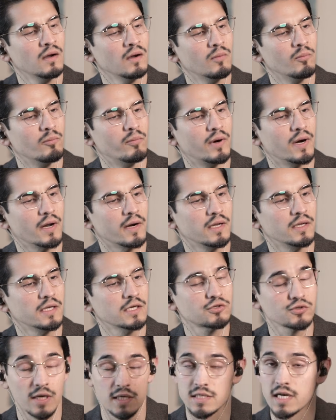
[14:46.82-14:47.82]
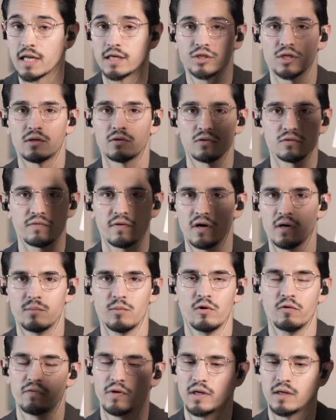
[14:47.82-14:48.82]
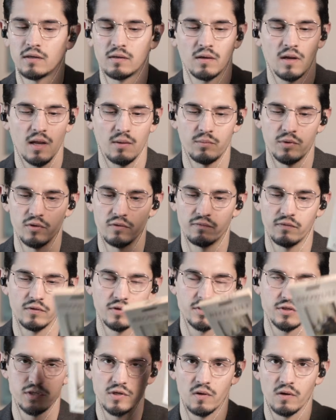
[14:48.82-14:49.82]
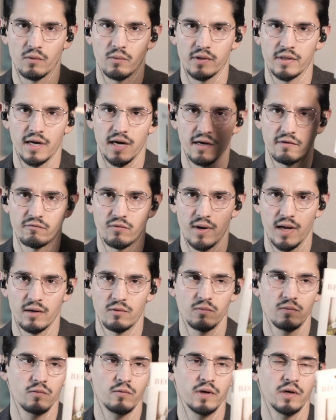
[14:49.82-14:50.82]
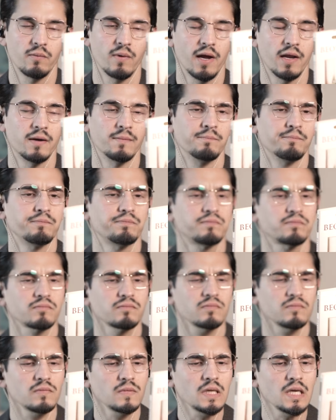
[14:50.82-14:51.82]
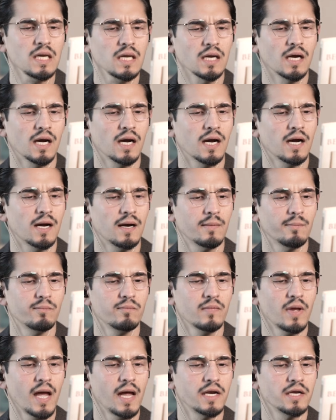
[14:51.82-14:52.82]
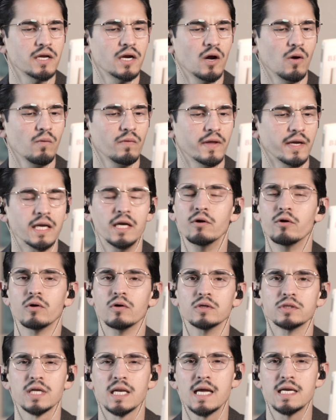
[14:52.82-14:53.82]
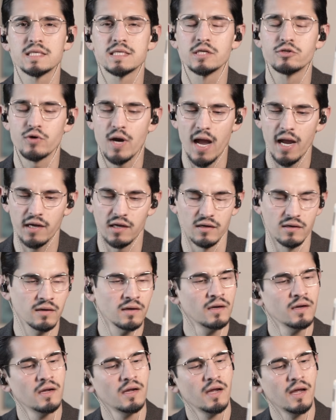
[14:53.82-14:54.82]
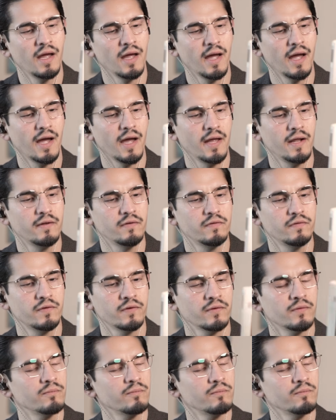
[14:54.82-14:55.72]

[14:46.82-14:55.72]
But in this translation, it was very moving and beautiful. This is the only one that I've reread. And, the hero slays the dragon. And,